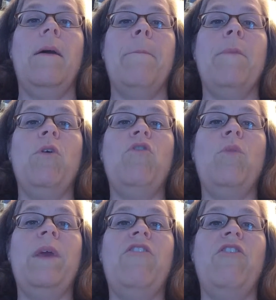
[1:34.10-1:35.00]
Most
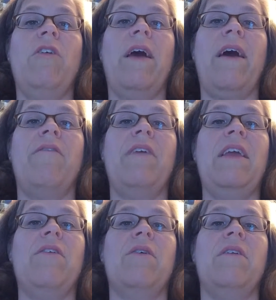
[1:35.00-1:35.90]
weeks you'll have
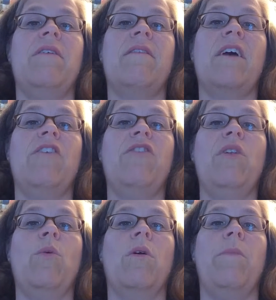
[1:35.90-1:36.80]
either a
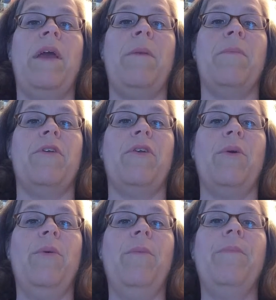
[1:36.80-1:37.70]
discussion or a paper
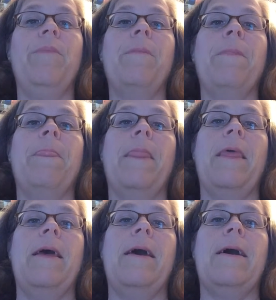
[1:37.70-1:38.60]
due.
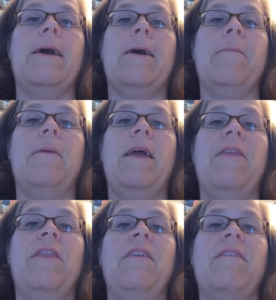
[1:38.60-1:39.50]

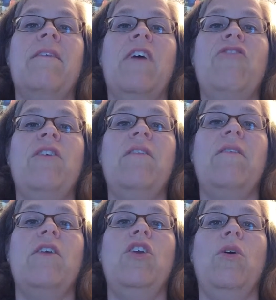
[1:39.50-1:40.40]
And the
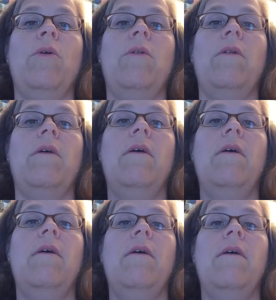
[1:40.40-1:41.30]
discussions, you'll
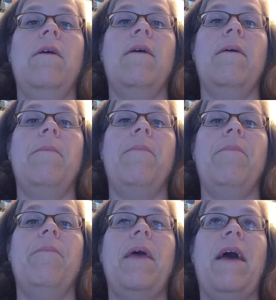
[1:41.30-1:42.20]

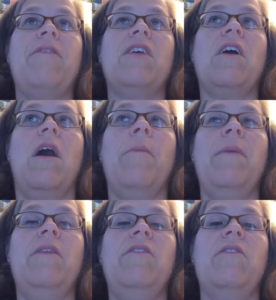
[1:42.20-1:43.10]
have to
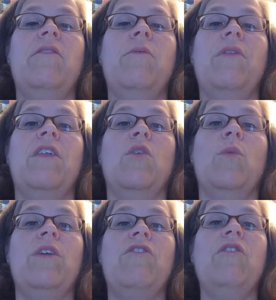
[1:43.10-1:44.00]
comment with an
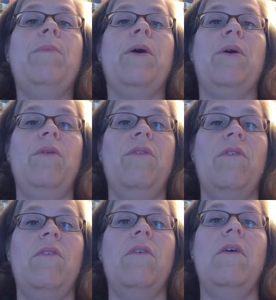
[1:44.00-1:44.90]
original post,